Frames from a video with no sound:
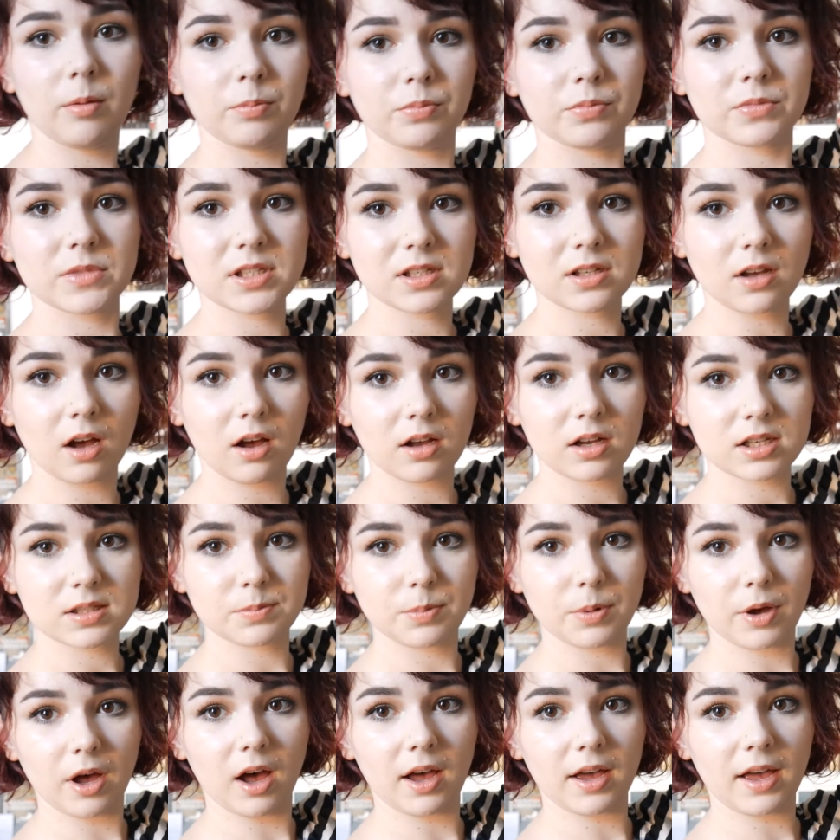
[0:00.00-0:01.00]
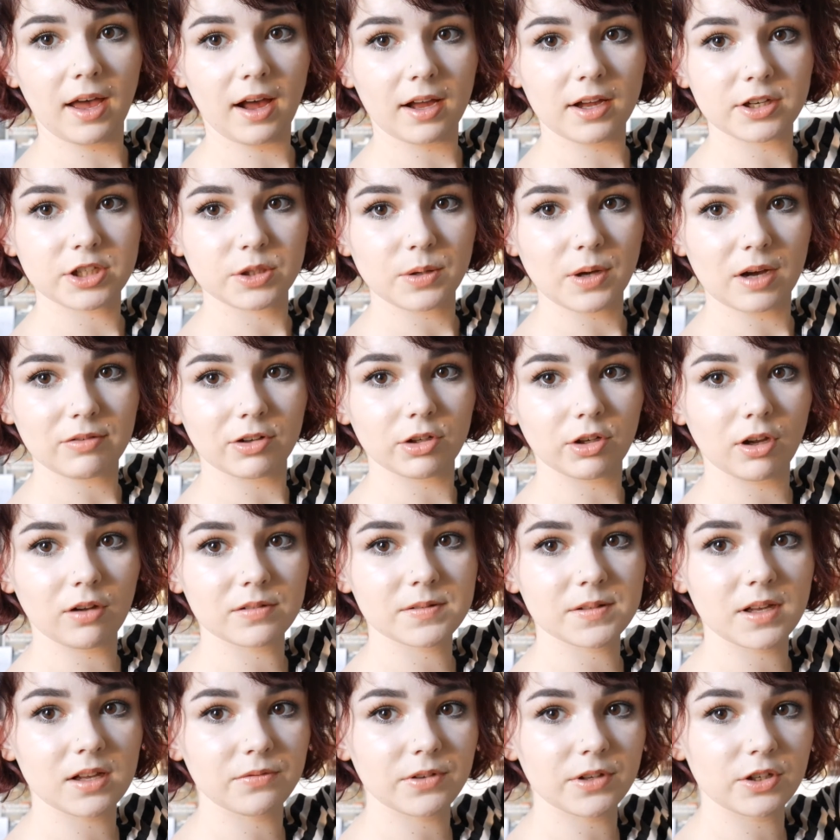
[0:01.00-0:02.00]
scars, but I do have a lot
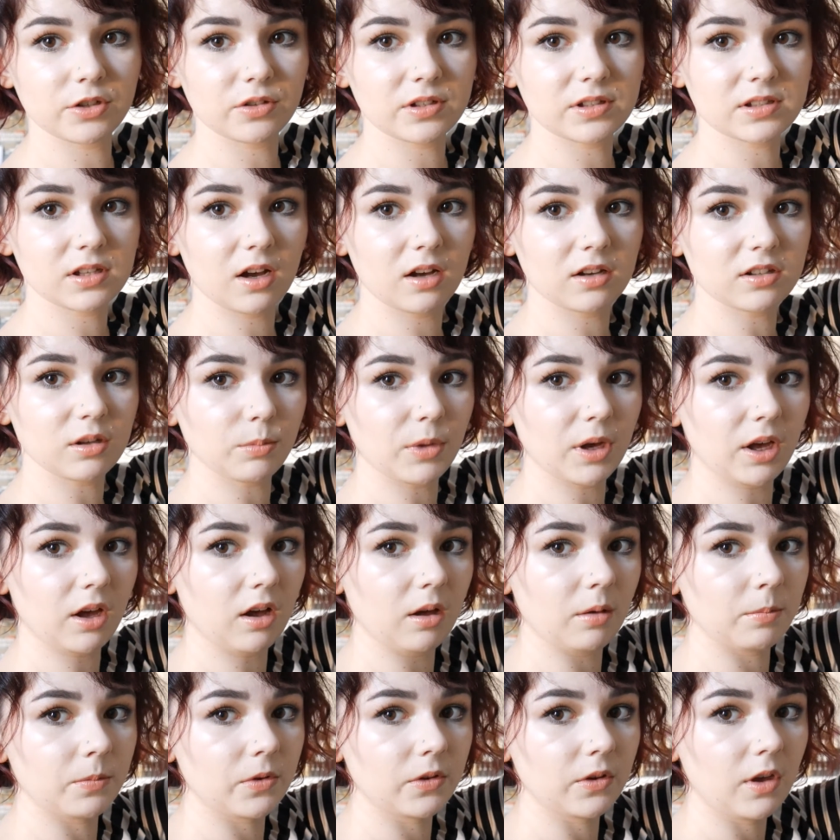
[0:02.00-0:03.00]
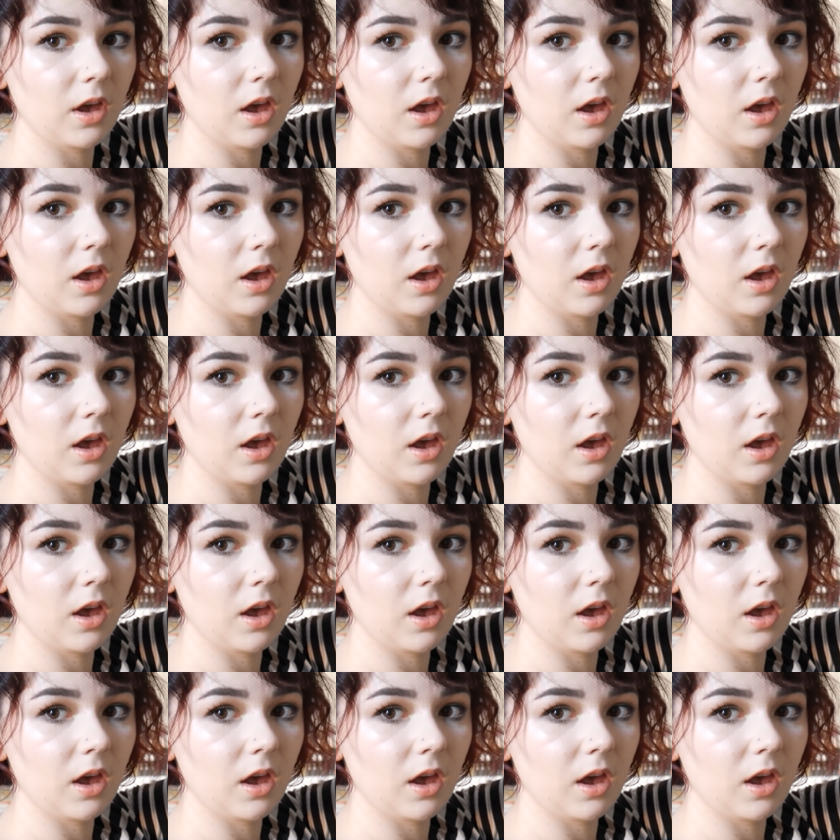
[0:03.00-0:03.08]
of self-injury scars on my arms.